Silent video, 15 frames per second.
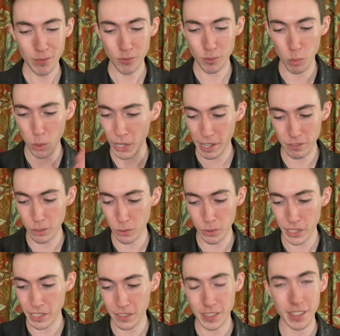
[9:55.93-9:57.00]
whatever
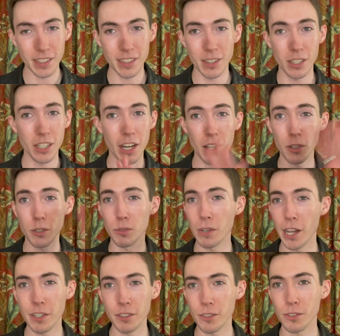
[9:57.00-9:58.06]
reason, the color
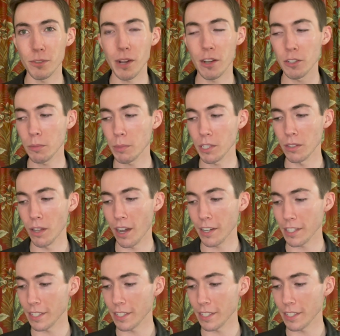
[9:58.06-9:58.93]
red is surrounding me a lot,